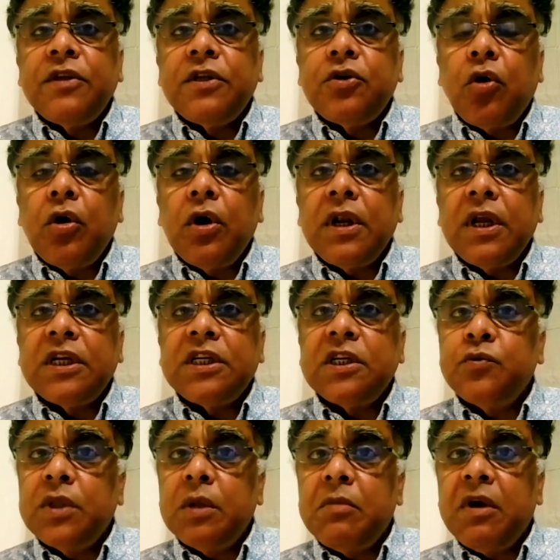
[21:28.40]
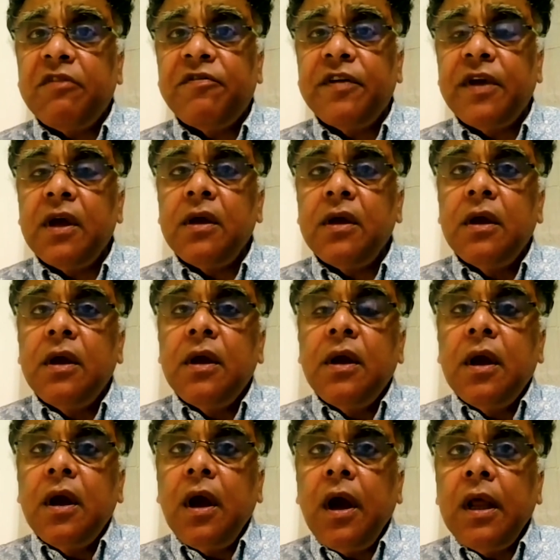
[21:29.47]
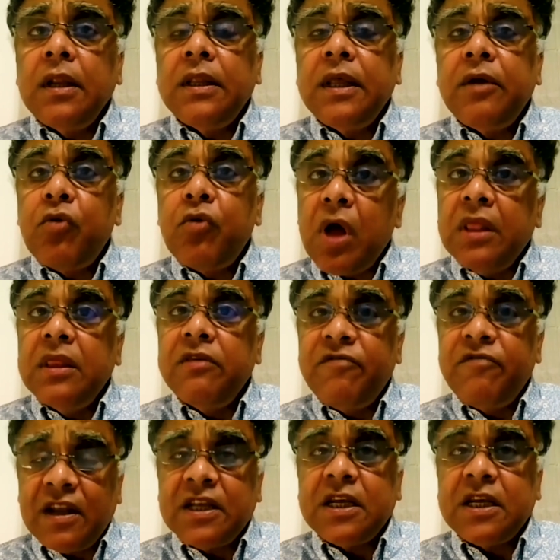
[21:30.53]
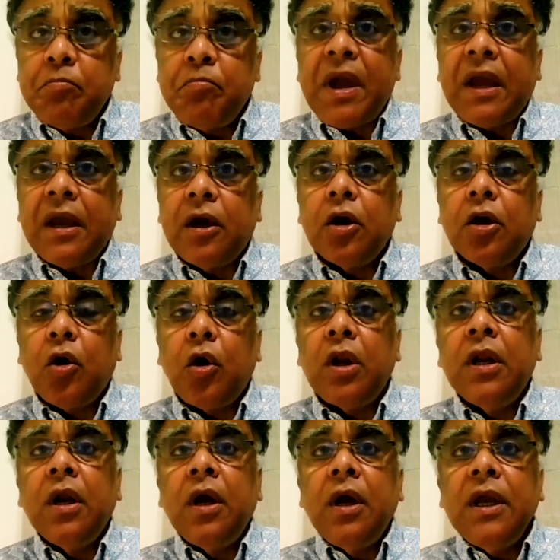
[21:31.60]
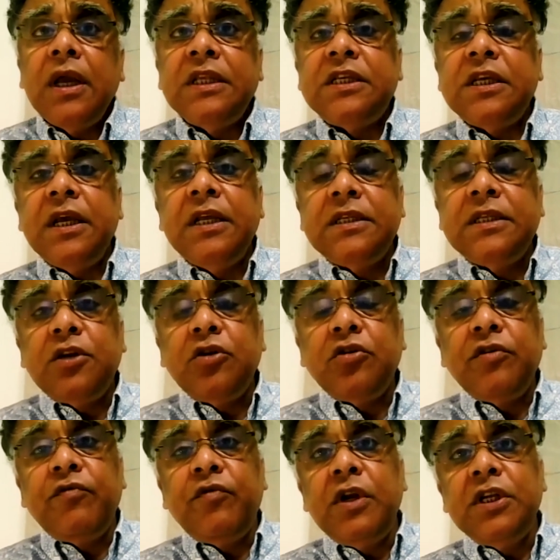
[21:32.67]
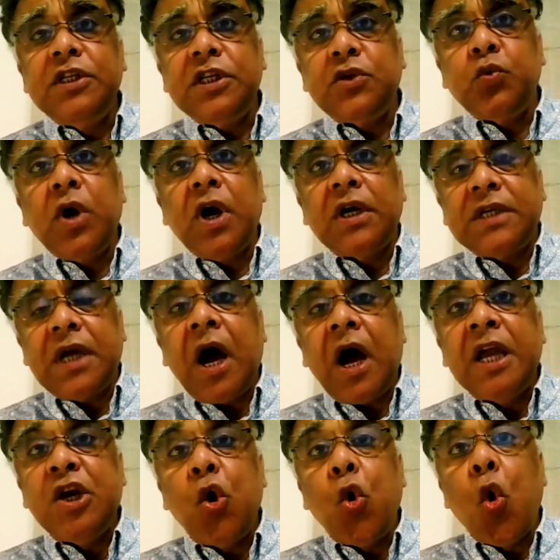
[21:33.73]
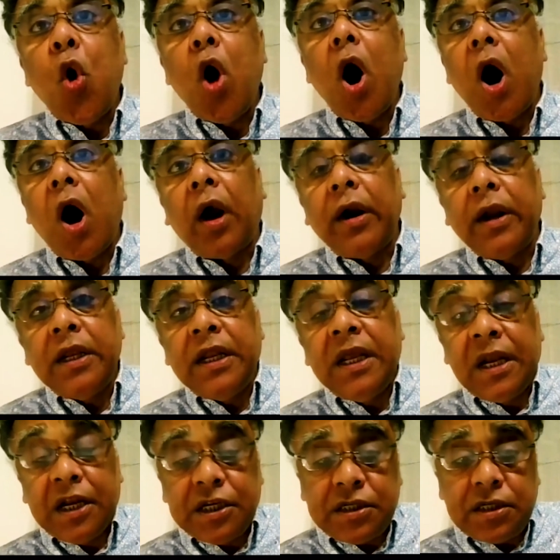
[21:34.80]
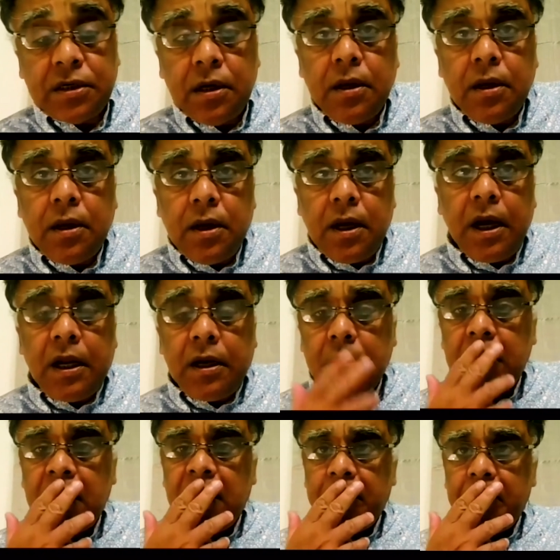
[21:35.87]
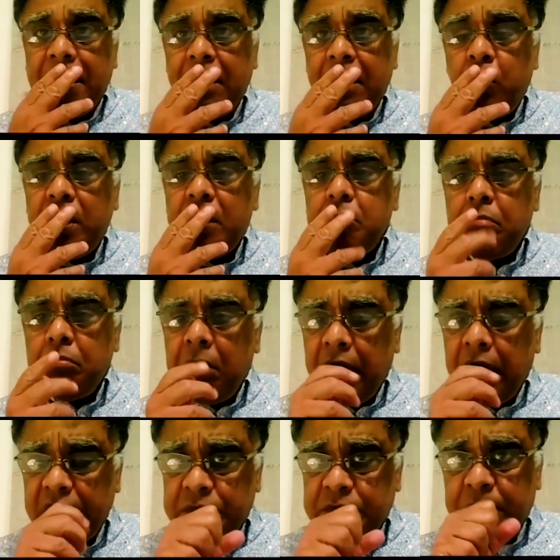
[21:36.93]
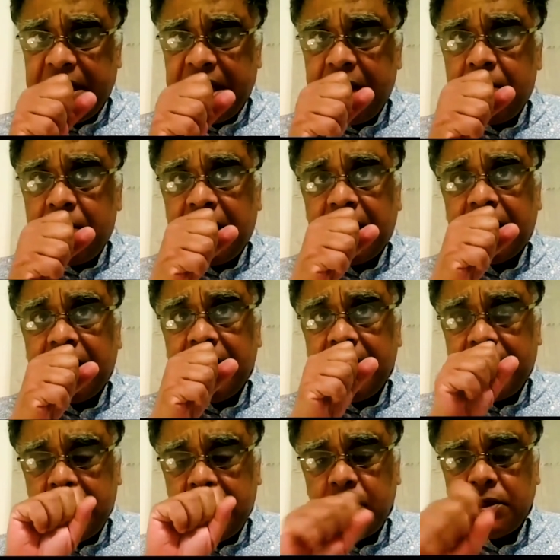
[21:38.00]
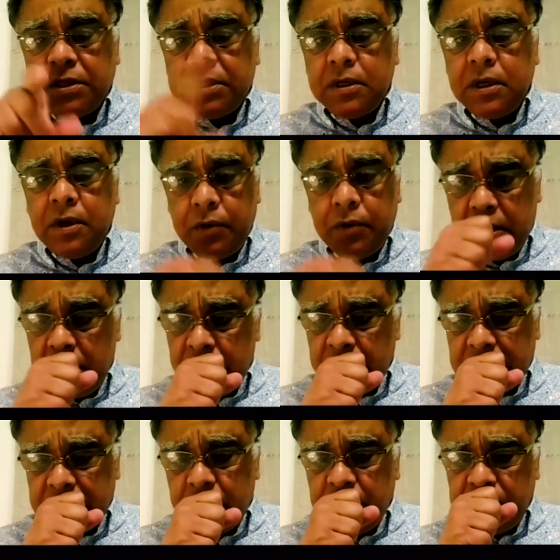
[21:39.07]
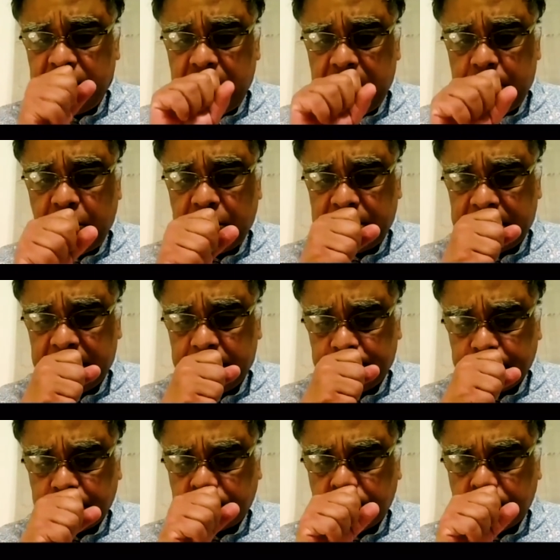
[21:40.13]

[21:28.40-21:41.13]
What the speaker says: strong connections with the mafia, and they run the Vatican Bank called Institute of Religious Works, IOR in English. And when Muggeridge became a Catholic, he was originally a Protestant,